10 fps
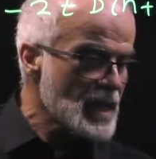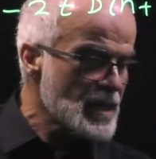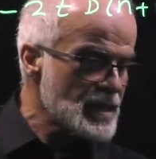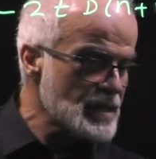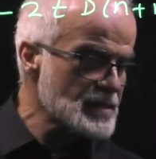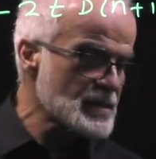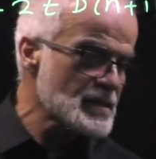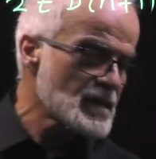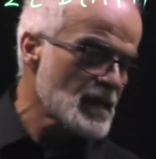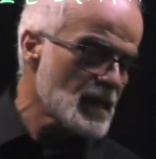
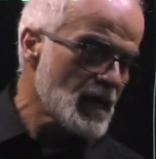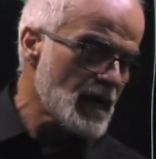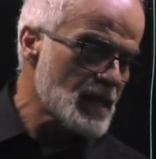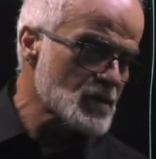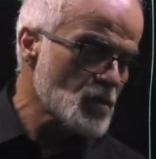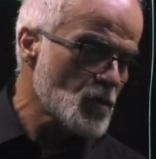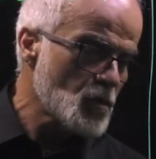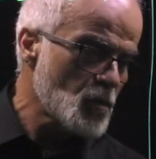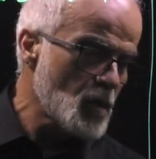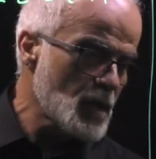this has
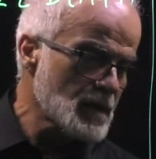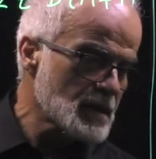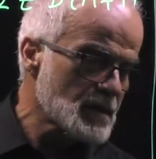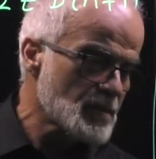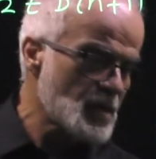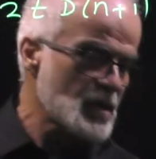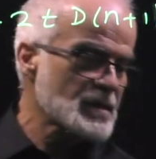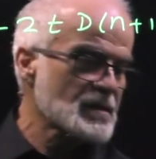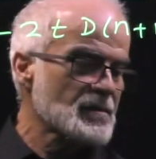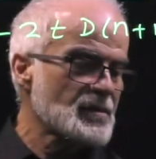1
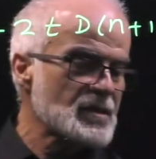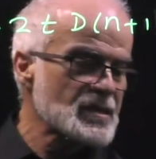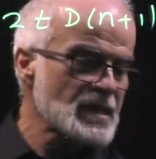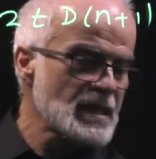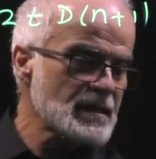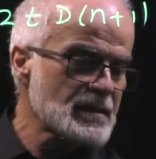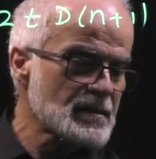particle per side,